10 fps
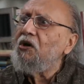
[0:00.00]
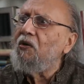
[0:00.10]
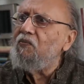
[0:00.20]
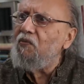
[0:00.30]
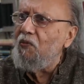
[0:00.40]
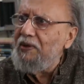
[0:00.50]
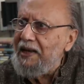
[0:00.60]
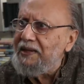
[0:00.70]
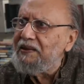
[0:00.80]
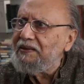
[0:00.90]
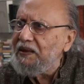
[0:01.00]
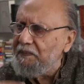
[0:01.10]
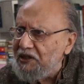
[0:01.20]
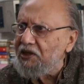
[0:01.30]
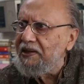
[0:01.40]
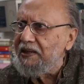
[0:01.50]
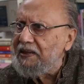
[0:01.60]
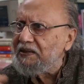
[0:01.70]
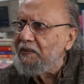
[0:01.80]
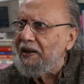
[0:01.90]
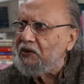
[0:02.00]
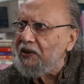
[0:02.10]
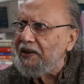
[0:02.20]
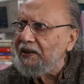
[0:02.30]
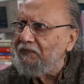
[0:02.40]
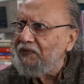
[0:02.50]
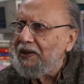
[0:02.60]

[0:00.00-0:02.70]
of mobilizing the majority against the minority.